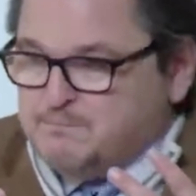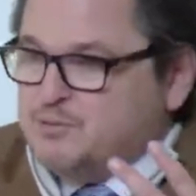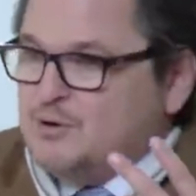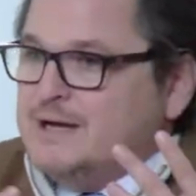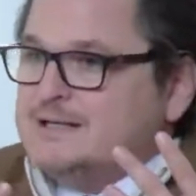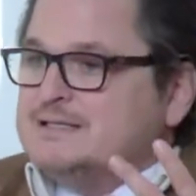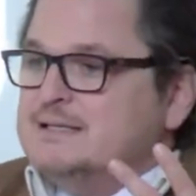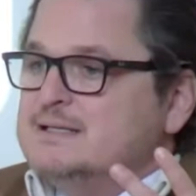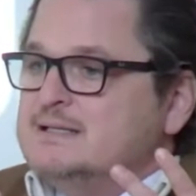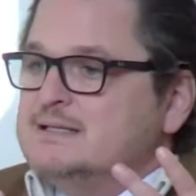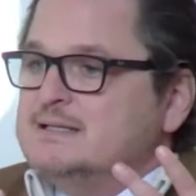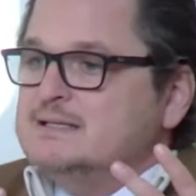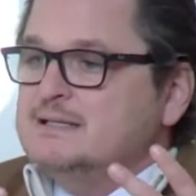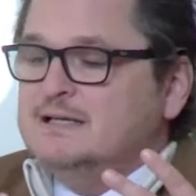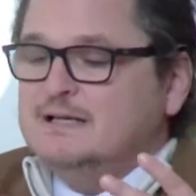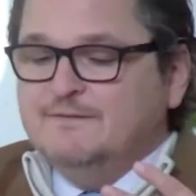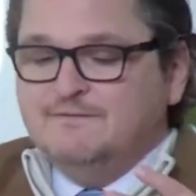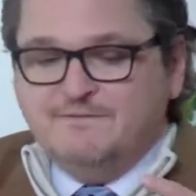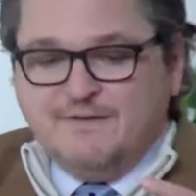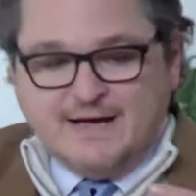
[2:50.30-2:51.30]
presence,
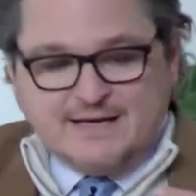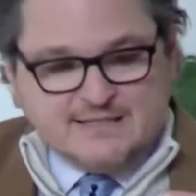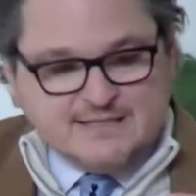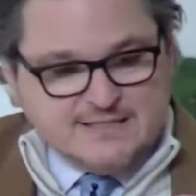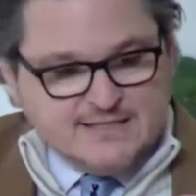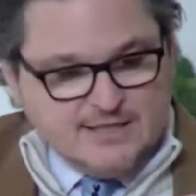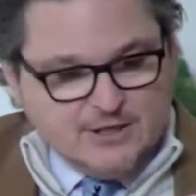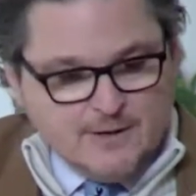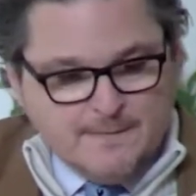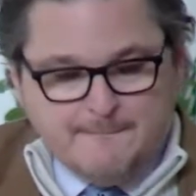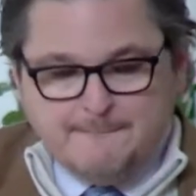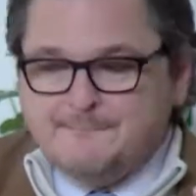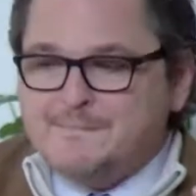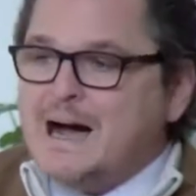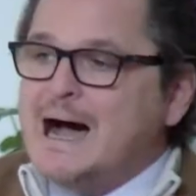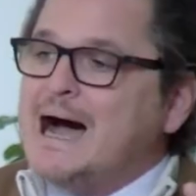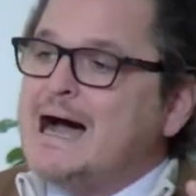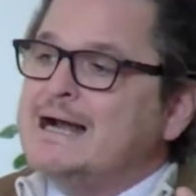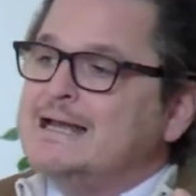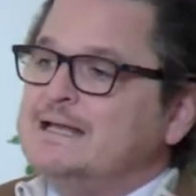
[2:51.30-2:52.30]
it affects their
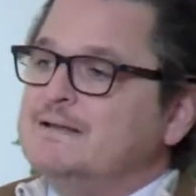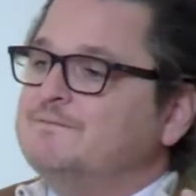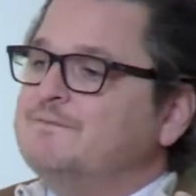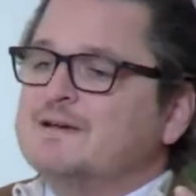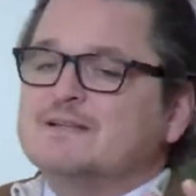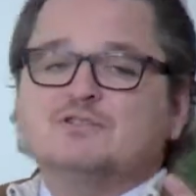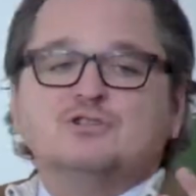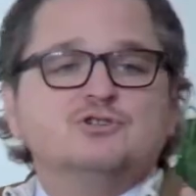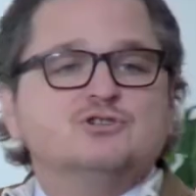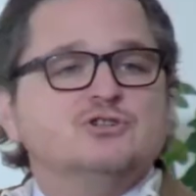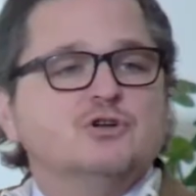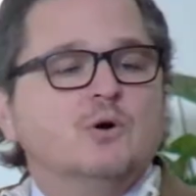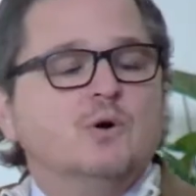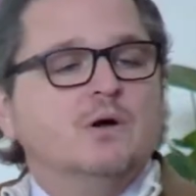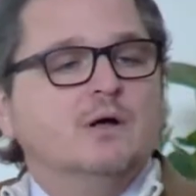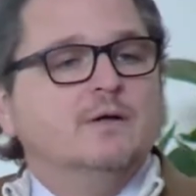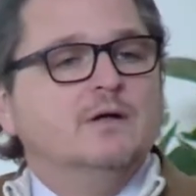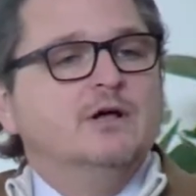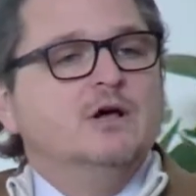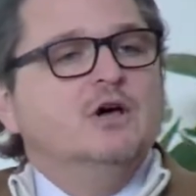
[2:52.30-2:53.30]
body, affects their
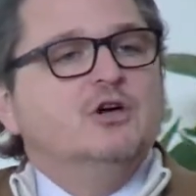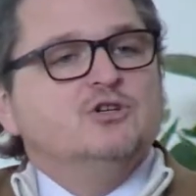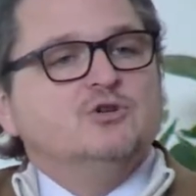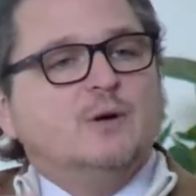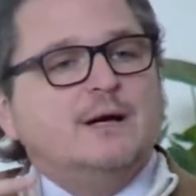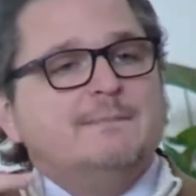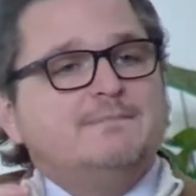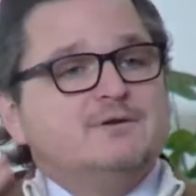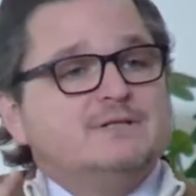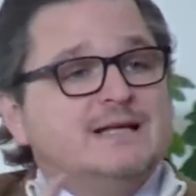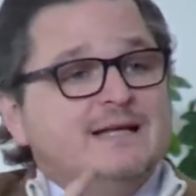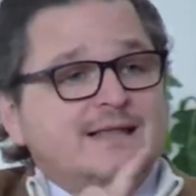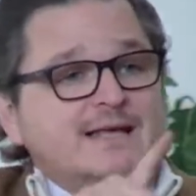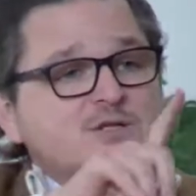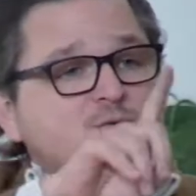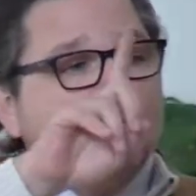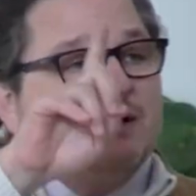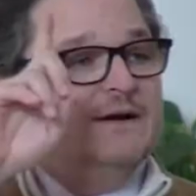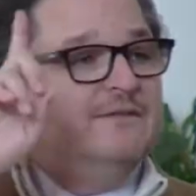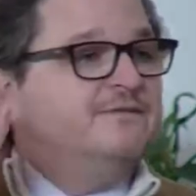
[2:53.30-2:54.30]
soul. 20%,
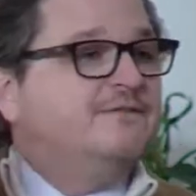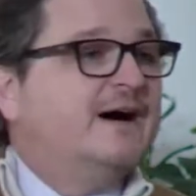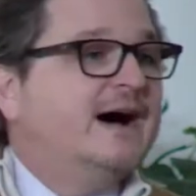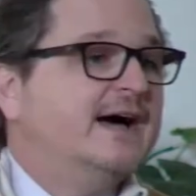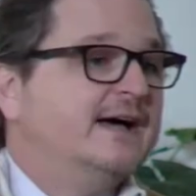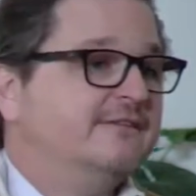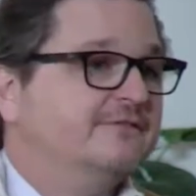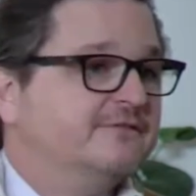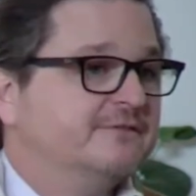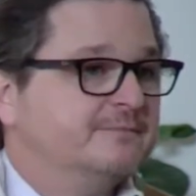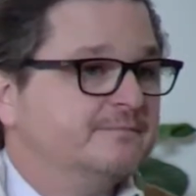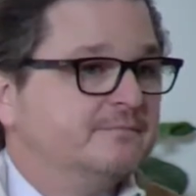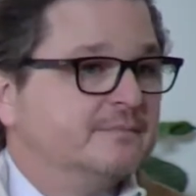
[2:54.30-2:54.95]
that's 1 in 5.